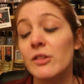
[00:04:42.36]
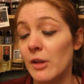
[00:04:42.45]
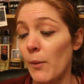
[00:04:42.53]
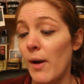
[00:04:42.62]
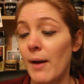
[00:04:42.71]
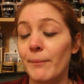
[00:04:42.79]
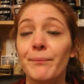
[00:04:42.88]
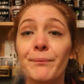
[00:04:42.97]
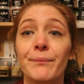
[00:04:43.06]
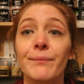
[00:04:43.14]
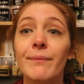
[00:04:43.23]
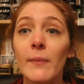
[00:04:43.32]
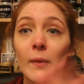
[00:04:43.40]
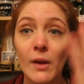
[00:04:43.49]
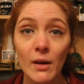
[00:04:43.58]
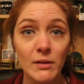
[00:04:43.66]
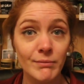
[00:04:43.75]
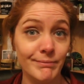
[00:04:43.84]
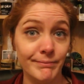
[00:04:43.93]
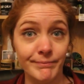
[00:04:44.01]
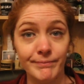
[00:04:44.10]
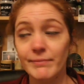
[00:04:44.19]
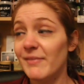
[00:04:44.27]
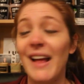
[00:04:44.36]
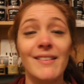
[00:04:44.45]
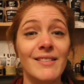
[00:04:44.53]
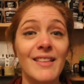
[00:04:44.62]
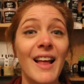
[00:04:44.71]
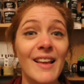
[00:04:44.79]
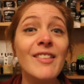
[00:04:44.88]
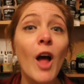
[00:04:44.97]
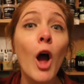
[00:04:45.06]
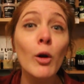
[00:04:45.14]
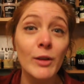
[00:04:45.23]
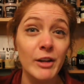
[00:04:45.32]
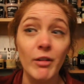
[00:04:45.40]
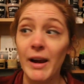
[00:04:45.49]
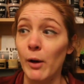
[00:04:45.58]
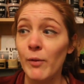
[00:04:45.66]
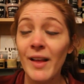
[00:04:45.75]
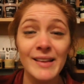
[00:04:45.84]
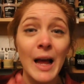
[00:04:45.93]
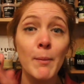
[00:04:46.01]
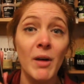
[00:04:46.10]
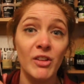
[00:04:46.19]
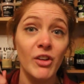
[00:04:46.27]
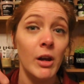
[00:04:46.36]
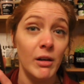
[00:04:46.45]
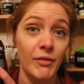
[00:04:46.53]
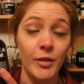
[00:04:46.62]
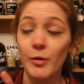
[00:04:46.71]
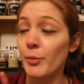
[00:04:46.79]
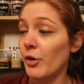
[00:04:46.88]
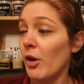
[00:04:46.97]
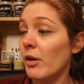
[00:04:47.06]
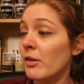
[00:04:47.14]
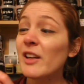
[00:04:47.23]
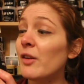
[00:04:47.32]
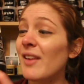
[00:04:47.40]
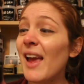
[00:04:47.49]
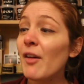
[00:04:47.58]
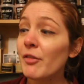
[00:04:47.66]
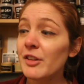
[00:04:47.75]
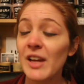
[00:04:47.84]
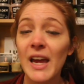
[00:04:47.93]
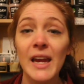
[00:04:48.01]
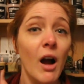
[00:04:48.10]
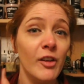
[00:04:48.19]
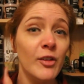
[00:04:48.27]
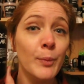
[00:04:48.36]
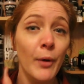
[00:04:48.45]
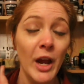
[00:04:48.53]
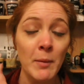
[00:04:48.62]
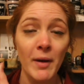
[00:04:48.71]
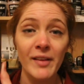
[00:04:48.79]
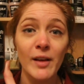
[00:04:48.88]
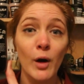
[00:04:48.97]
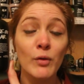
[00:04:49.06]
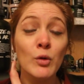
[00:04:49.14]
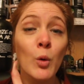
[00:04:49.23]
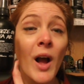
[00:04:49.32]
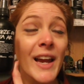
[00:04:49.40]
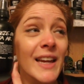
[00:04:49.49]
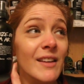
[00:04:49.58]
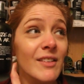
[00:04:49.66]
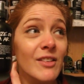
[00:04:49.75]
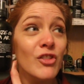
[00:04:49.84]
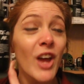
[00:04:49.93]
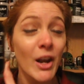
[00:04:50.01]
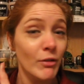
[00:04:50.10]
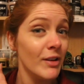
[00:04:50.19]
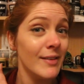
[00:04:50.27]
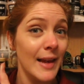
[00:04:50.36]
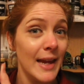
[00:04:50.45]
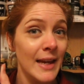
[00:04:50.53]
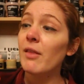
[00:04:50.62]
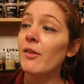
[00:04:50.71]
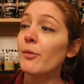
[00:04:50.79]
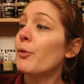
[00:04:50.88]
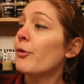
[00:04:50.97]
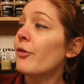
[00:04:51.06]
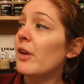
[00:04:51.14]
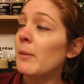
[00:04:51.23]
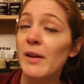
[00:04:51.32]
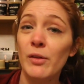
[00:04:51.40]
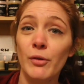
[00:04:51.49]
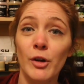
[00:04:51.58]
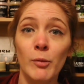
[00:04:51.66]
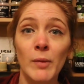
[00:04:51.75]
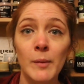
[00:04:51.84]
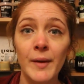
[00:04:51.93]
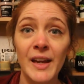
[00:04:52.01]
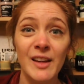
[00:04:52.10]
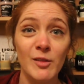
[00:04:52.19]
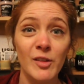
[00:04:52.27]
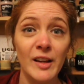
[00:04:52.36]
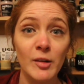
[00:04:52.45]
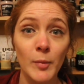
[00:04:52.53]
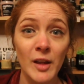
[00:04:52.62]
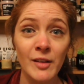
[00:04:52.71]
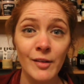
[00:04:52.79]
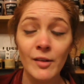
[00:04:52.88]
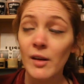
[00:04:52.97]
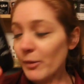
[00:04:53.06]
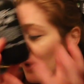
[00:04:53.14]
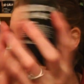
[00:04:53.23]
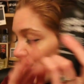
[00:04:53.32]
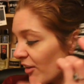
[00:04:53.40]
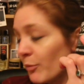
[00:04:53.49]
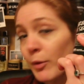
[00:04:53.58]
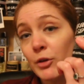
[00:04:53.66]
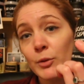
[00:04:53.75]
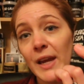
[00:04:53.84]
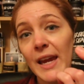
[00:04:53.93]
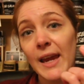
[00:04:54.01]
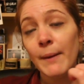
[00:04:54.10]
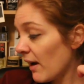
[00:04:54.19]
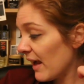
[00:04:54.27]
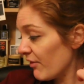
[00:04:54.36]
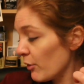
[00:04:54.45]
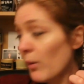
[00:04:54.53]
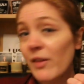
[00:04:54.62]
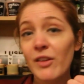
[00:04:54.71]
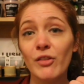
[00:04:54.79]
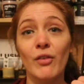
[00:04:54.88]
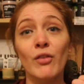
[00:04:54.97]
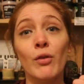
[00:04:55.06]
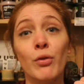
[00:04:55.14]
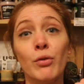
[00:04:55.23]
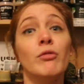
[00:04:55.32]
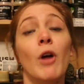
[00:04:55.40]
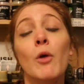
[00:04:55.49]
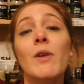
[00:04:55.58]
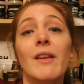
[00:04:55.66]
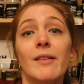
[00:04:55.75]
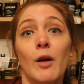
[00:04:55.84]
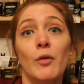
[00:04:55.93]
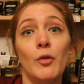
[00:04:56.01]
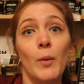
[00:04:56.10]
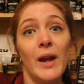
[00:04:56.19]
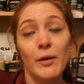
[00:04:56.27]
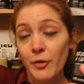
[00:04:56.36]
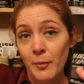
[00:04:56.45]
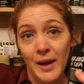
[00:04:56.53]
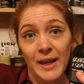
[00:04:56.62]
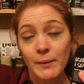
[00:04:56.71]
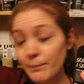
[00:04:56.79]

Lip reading: So that is the holy grail. That's how much I love this product. I use it every day. I spray myself quite generously. This will see me through maybe 6 months. So I have this bottle here. I have the one that's just thrown itself away from me.